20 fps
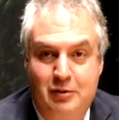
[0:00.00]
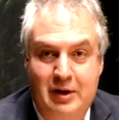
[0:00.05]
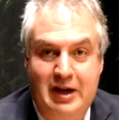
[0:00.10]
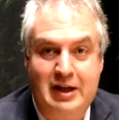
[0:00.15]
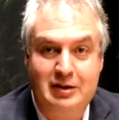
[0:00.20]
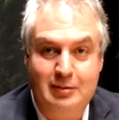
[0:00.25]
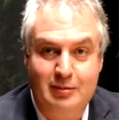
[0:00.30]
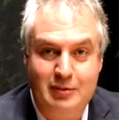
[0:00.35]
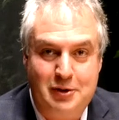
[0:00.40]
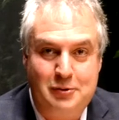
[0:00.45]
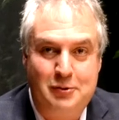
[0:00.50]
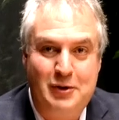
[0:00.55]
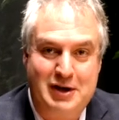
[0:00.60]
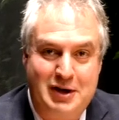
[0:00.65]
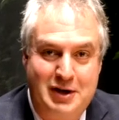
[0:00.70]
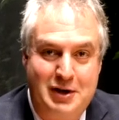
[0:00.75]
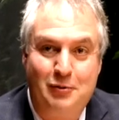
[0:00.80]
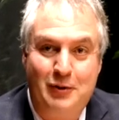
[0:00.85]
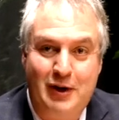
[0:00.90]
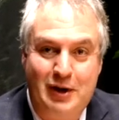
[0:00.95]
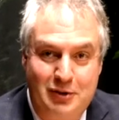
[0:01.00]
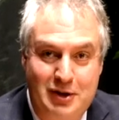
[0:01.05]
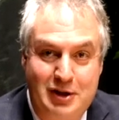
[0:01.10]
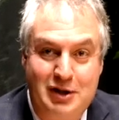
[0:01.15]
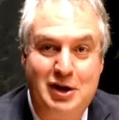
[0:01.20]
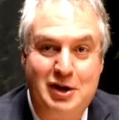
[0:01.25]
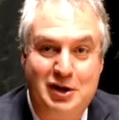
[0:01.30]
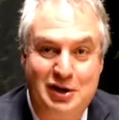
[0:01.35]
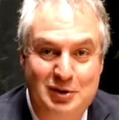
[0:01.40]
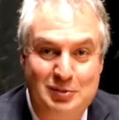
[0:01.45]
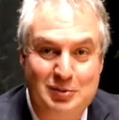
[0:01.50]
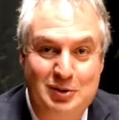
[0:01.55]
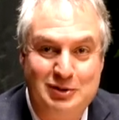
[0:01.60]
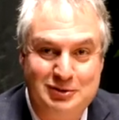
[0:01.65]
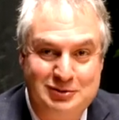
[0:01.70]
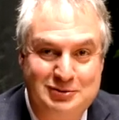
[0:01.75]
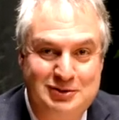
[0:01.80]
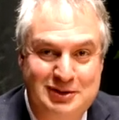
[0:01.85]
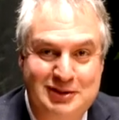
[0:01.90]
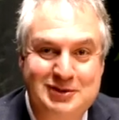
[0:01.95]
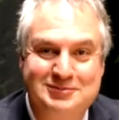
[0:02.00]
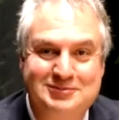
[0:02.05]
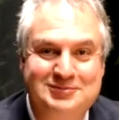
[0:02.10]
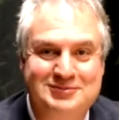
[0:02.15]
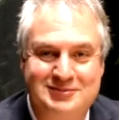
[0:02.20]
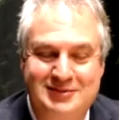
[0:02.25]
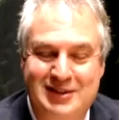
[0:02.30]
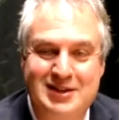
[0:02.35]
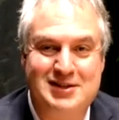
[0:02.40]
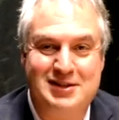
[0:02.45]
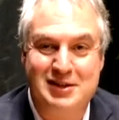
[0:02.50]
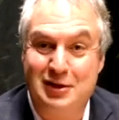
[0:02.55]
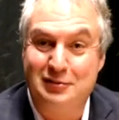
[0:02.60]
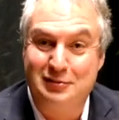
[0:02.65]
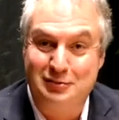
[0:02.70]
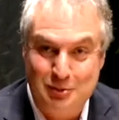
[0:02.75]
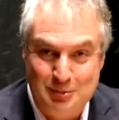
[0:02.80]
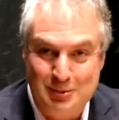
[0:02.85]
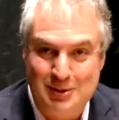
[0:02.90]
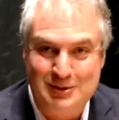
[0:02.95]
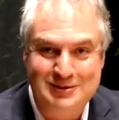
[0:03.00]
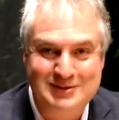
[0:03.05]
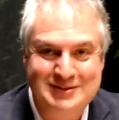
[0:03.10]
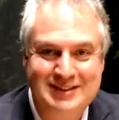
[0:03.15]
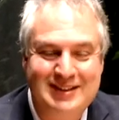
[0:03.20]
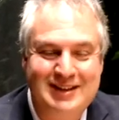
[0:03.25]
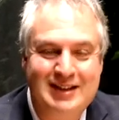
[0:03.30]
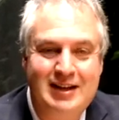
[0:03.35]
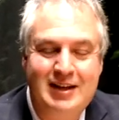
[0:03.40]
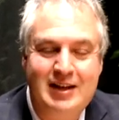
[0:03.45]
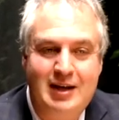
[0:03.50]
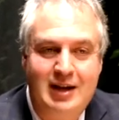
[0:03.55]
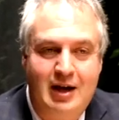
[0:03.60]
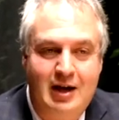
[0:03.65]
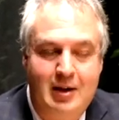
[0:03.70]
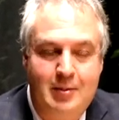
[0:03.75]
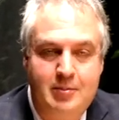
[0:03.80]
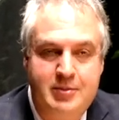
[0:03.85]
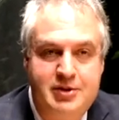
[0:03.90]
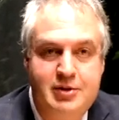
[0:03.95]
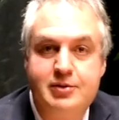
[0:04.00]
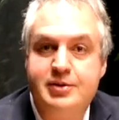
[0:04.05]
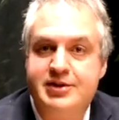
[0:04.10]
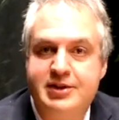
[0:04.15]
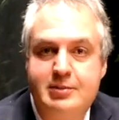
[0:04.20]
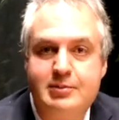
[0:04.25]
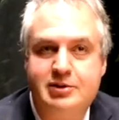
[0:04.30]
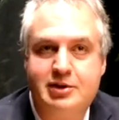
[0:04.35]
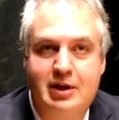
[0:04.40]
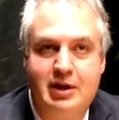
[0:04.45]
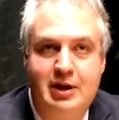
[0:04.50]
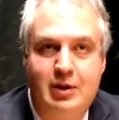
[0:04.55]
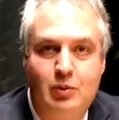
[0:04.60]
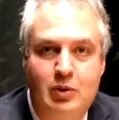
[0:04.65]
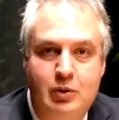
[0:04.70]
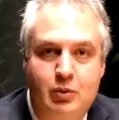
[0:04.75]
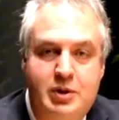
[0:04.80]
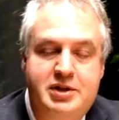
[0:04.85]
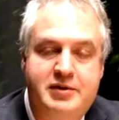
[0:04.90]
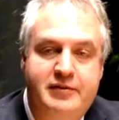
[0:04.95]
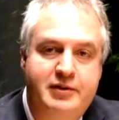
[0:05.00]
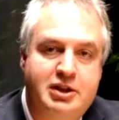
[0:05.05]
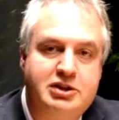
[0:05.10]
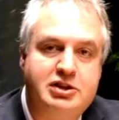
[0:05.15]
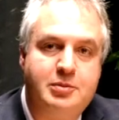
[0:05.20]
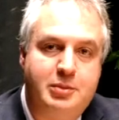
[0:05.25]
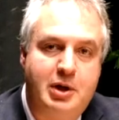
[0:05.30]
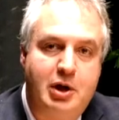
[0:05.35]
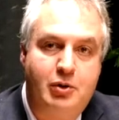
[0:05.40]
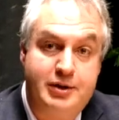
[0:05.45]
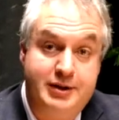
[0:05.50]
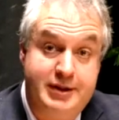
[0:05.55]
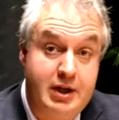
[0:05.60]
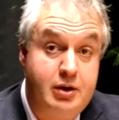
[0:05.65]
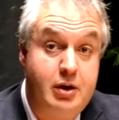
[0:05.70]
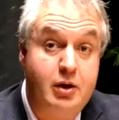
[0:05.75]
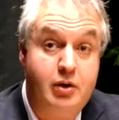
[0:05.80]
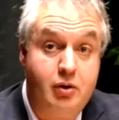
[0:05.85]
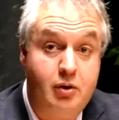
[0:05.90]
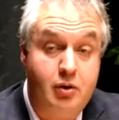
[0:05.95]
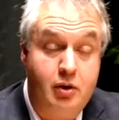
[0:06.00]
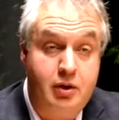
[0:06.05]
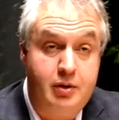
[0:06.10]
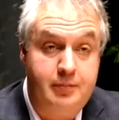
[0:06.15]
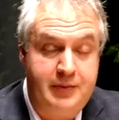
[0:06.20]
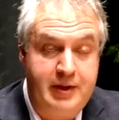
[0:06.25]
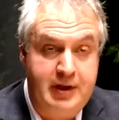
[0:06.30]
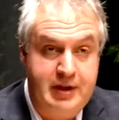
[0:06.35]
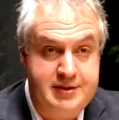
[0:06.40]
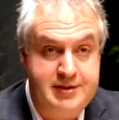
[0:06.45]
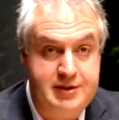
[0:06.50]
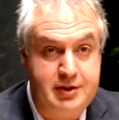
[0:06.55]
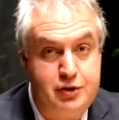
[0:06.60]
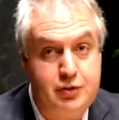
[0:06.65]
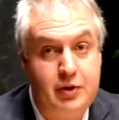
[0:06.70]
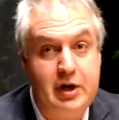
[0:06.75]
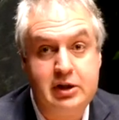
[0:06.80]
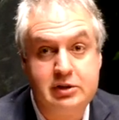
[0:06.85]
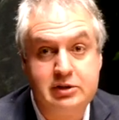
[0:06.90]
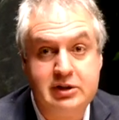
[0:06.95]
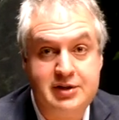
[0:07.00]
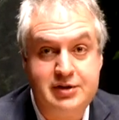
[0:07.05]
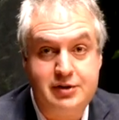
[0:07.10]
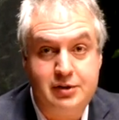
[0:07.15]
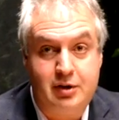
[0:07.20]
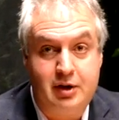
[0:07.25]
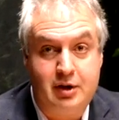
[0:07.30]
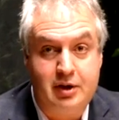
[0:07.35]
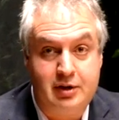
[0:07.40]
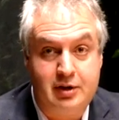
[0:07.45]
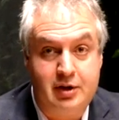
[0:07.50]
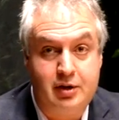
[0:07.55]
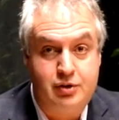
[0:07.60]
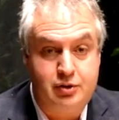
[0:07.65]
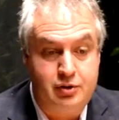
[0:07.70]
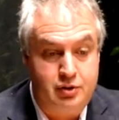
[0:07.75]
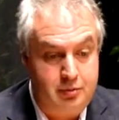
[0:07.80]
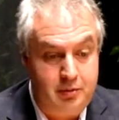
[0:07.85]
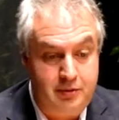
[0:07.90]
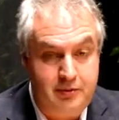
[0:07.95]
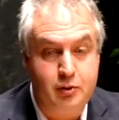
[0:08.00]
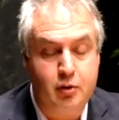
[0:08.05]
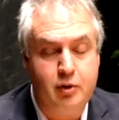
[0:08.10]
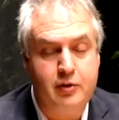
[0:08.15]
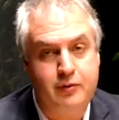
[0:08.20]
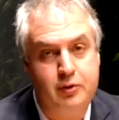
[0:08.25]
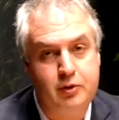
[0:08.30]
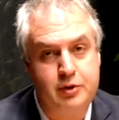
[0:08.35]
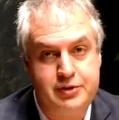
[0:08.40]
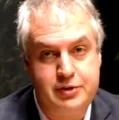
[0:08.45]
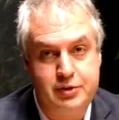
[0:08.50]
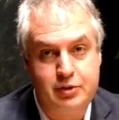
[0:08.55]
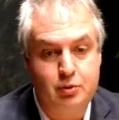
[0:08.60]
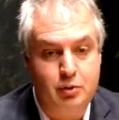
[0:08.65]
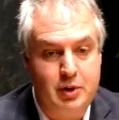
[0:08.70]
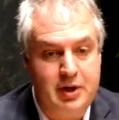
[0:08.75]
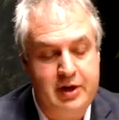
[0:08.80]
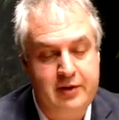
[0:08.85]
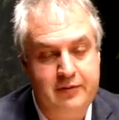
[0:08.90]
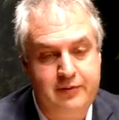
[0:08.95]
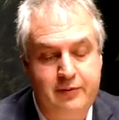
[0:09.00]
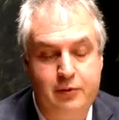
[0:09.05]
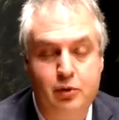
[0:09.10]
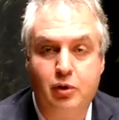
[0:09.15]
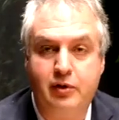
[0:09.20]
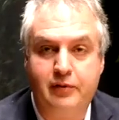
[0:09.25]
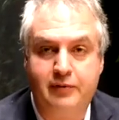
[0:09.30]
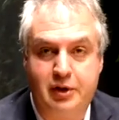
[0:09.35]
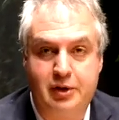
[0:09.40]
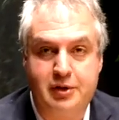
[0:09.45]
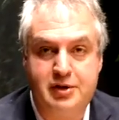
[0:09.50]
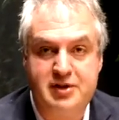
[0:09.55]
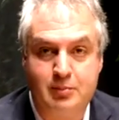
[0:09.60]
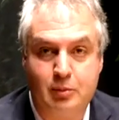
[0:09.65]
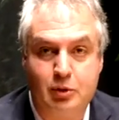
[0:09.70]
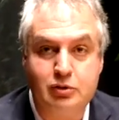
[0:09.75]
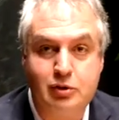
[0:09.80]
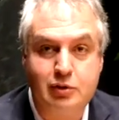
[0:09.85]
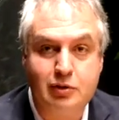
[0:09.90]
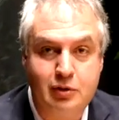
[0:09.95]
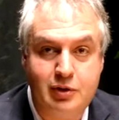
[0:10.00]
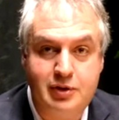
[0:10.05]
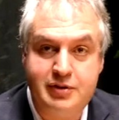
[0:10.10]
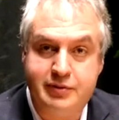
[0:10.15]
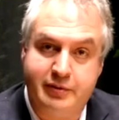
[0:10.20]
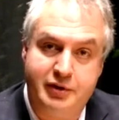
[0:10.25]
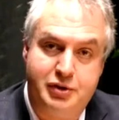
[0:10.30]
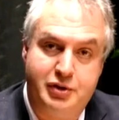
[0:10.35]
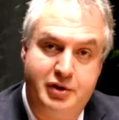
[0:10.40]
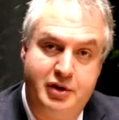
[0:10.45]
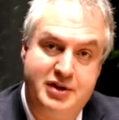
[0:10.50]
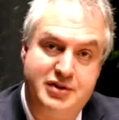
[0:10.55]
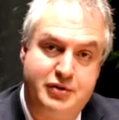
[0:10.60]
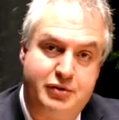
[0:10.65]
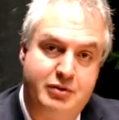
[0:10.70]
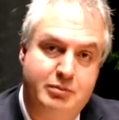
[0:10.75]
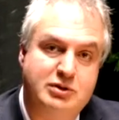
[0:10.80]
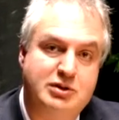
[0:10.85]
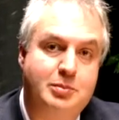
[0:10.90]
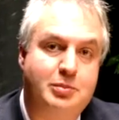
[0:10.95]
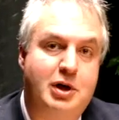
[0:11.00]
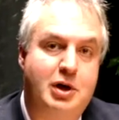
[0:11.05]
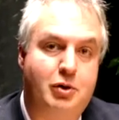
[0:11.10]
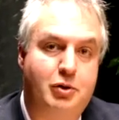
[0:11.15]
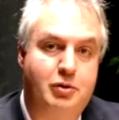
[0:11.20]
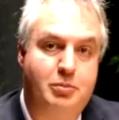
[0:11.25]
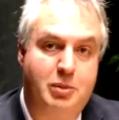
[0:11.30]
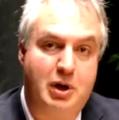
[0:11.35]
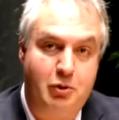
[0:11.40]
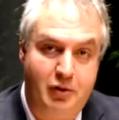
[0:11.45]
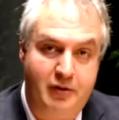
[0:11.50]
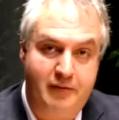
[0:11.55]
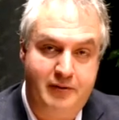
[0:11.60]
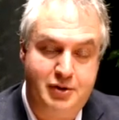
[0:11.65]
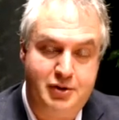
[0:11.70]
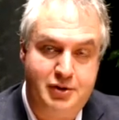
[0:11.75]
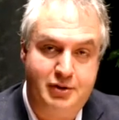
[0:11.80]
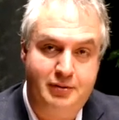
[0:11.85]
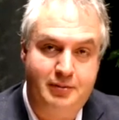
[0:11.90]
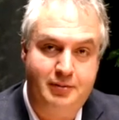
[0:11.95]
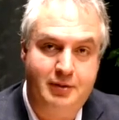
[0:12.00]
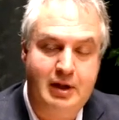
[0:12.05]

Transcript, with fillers: randomly running around and kicking the ball, right? That's not football. Um, so similarly, when we develop our Deca core, it's a tri-cluster architecture, 4-4-2. We have four very small cores, which are extremely power, power efficient,